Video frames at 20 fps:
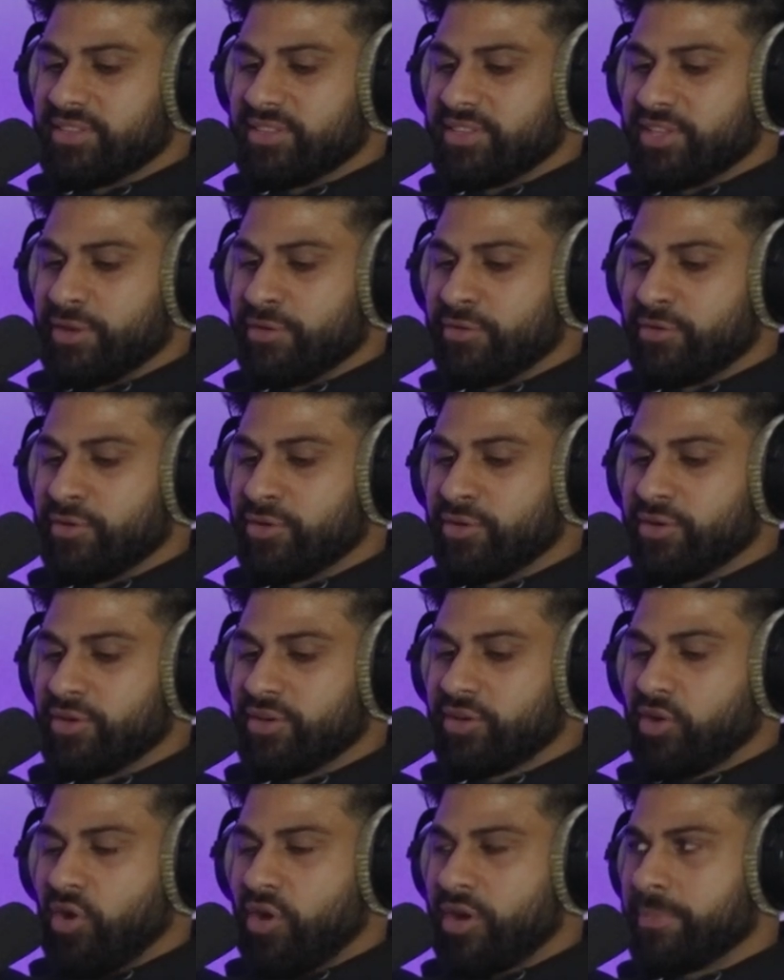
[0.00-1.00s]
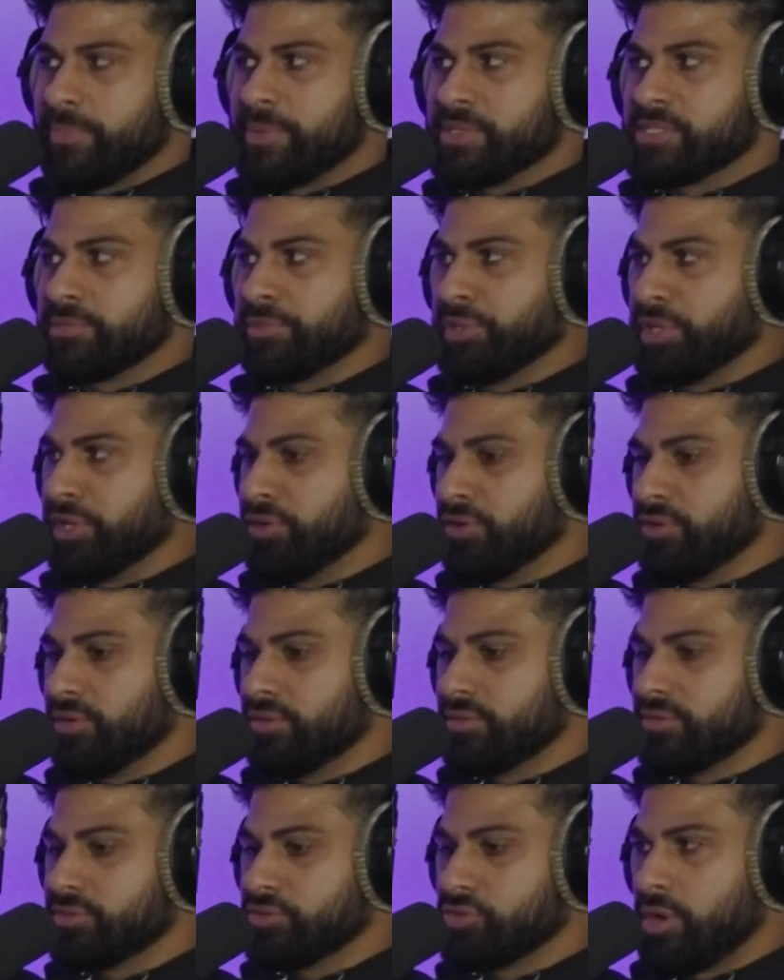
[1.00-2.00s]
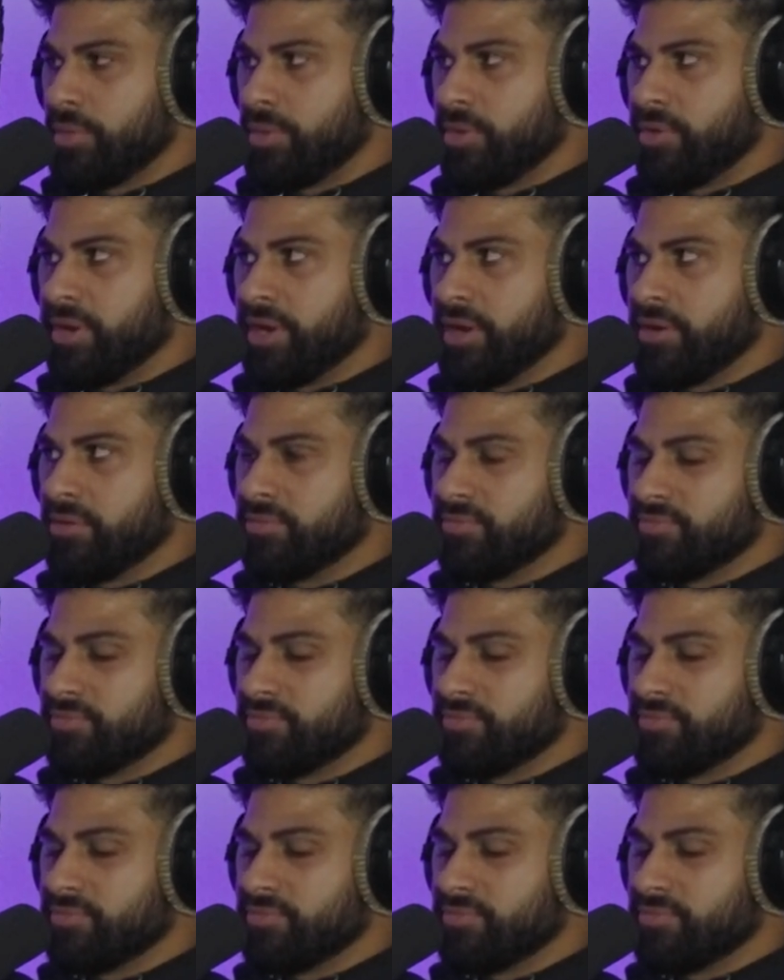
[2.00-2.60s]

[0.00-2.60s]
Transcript: They're caught up in some legal drama right now.